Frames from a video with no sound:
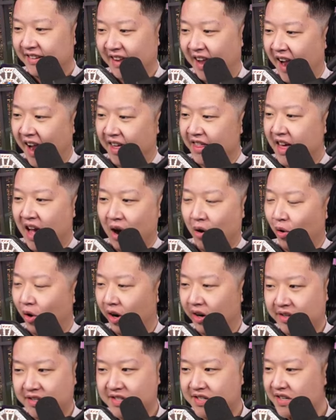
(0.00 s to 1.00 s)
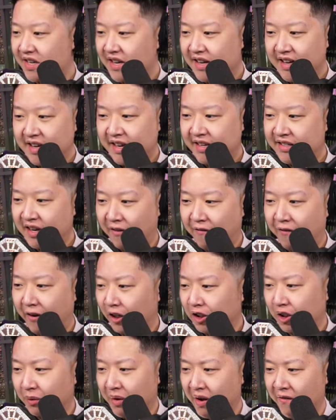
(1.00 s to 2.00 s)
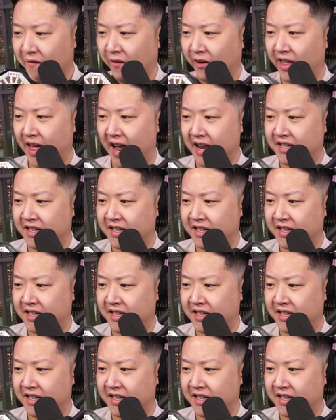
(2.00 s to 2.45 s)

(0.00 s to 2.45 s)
Hey, that works. He's got Fisherman for that